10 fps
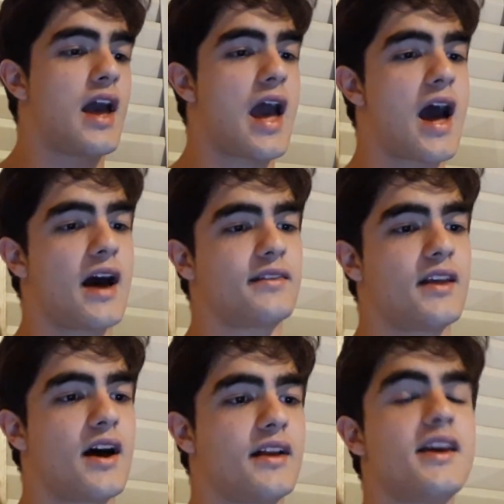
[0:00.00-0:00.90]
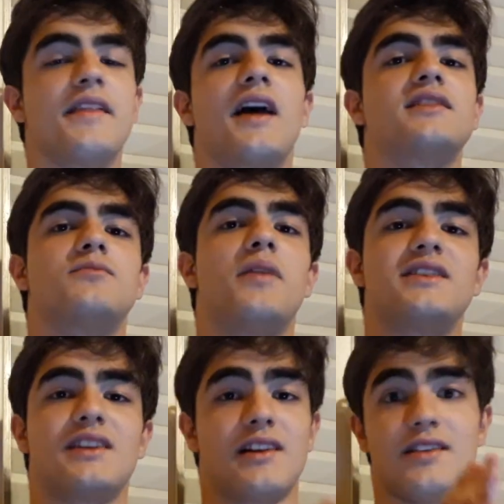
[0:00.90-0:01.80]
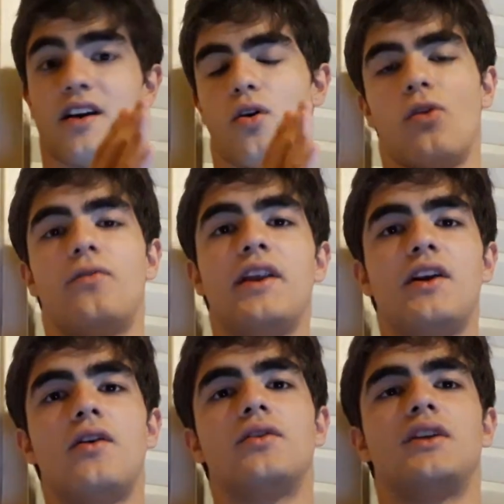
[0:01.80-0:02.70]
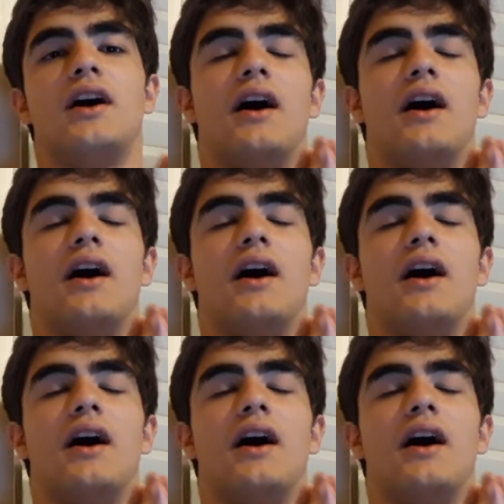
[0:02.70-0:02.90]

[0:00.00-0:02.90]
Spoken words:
And yeah, that's basically the whole video.